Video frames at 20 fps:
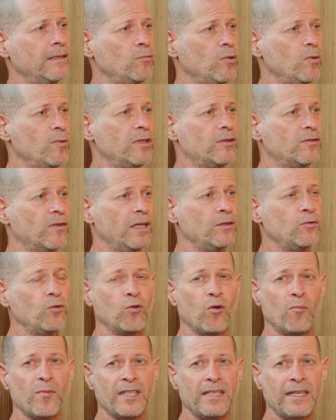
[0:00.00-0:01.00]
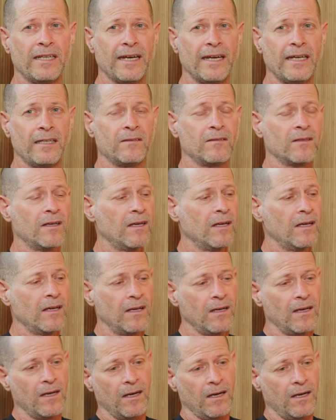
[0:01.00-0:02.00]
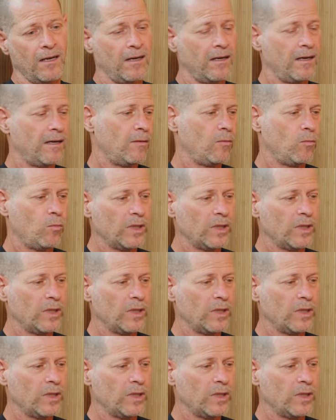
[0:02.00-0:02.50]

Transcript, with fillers: and we will try to communicate uh,